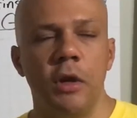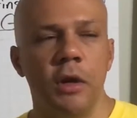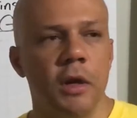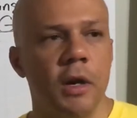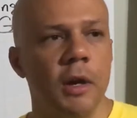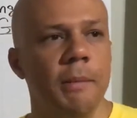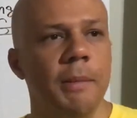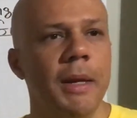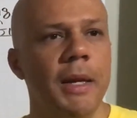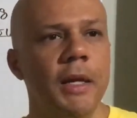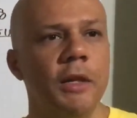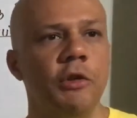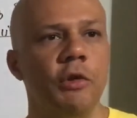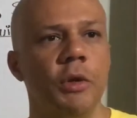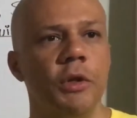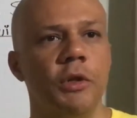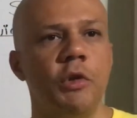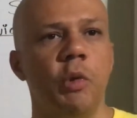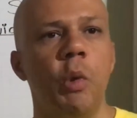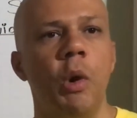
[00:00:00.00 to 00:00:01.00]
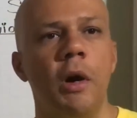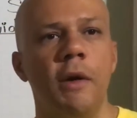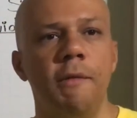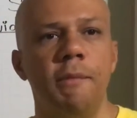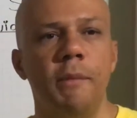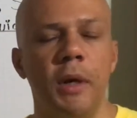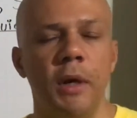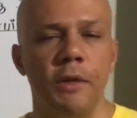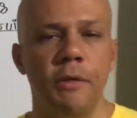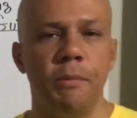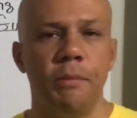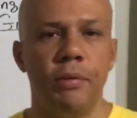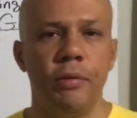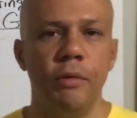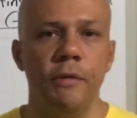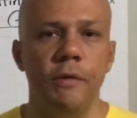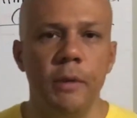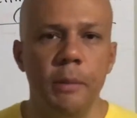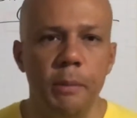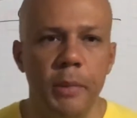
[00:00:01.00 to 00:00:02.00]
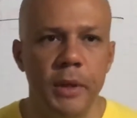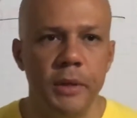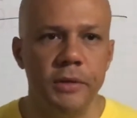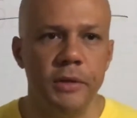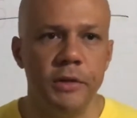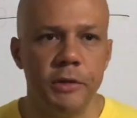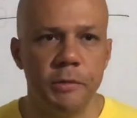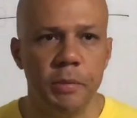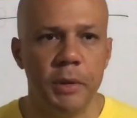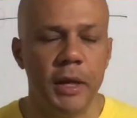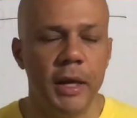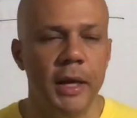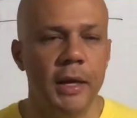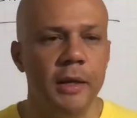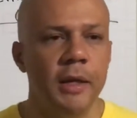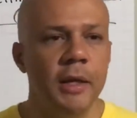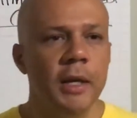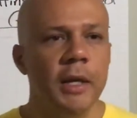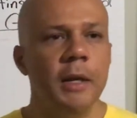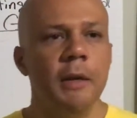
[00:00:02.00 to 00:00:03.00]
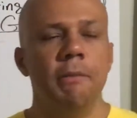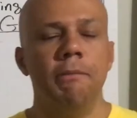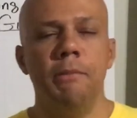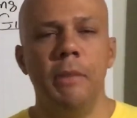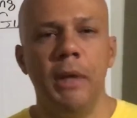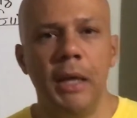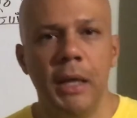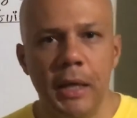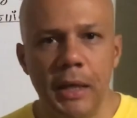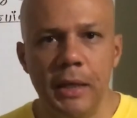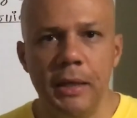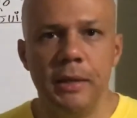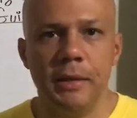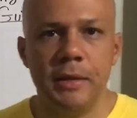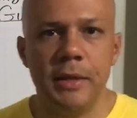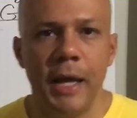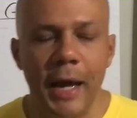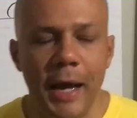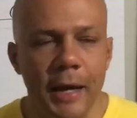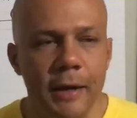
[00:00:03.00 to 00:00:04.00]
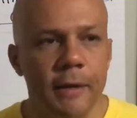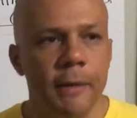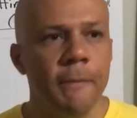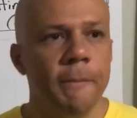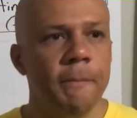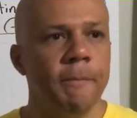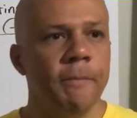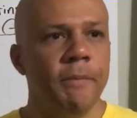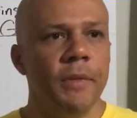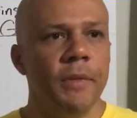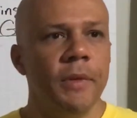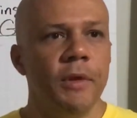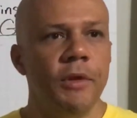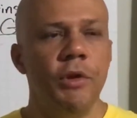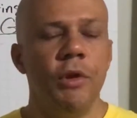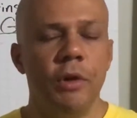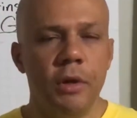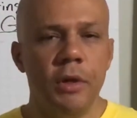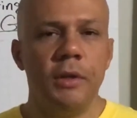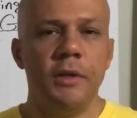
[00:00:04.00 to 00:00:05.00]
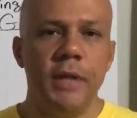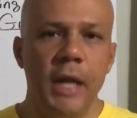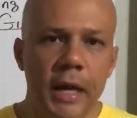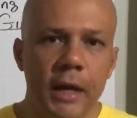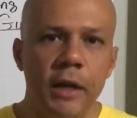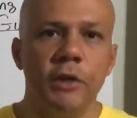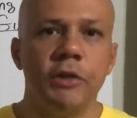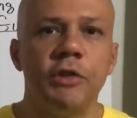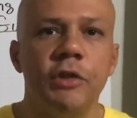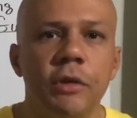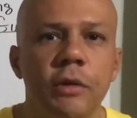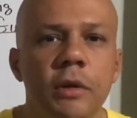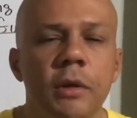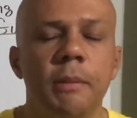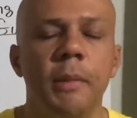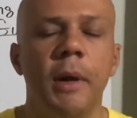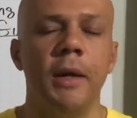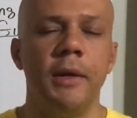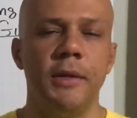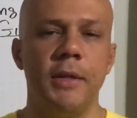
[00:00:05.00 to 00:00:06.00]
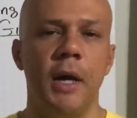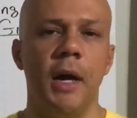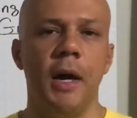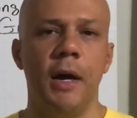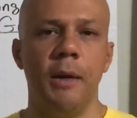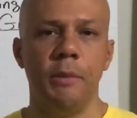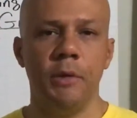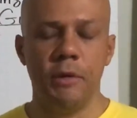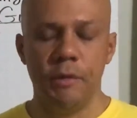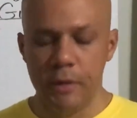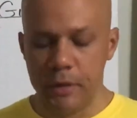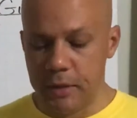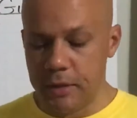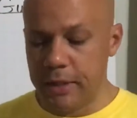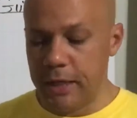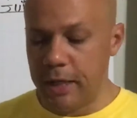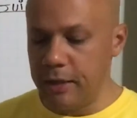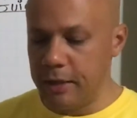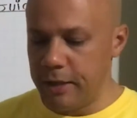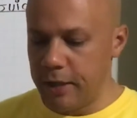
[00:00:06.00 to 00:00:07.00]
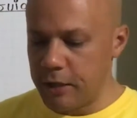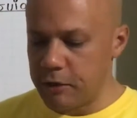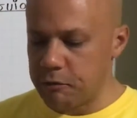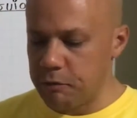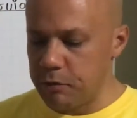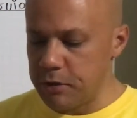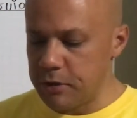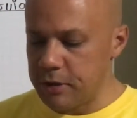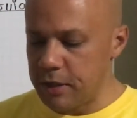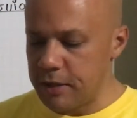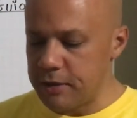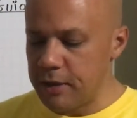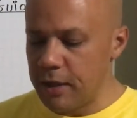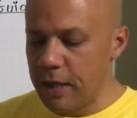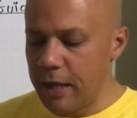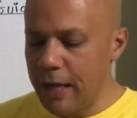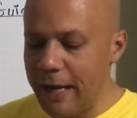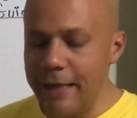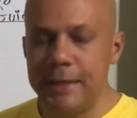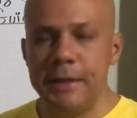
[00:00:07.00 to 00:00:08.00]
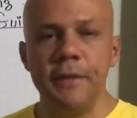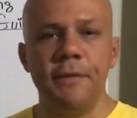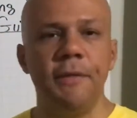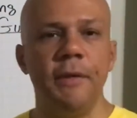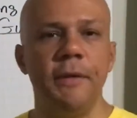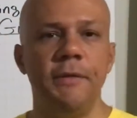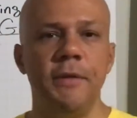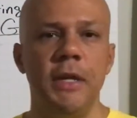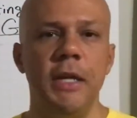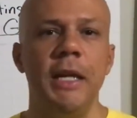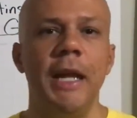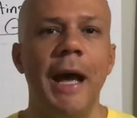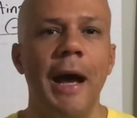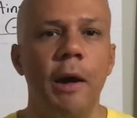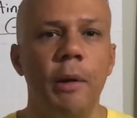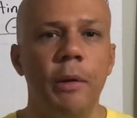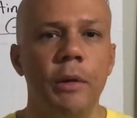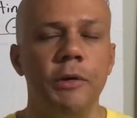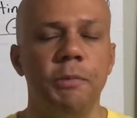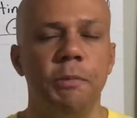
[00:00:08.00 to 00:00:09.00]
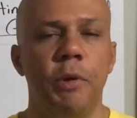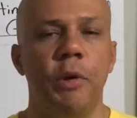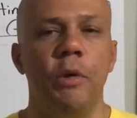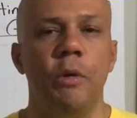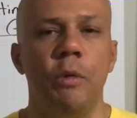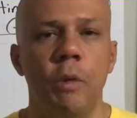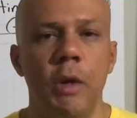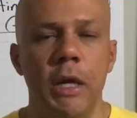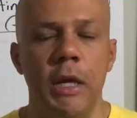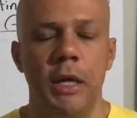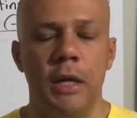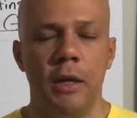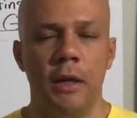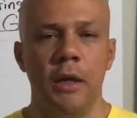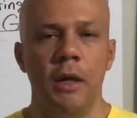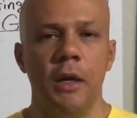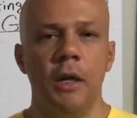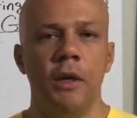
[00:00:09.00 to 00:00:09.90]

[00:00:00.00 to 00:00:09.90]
Committing to a 12-month proven business plan means that you're going to take a certain amount of time during the day. The next one says 8 to 15 hours per week.